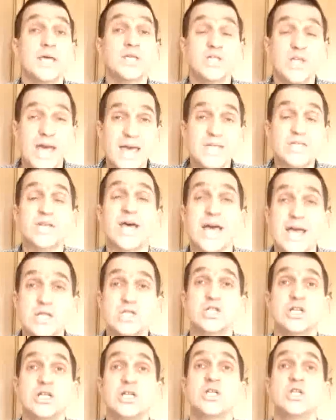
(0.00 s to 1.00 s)
It's
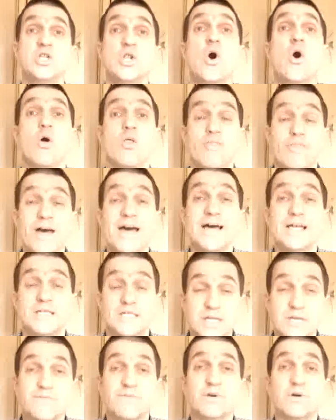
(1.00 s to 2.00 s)
actually not
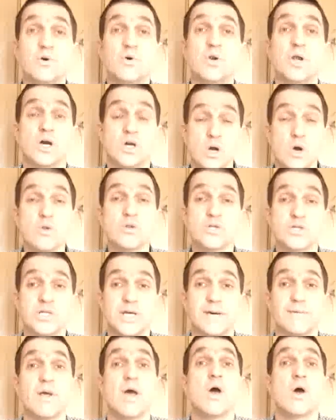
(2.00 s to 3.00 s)
that difficult a
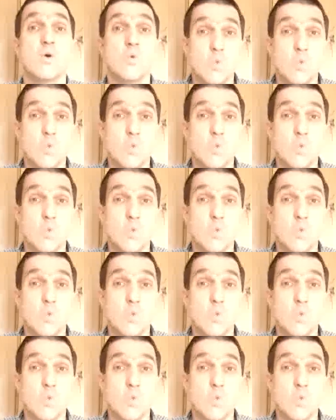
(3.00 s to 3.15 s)
concept.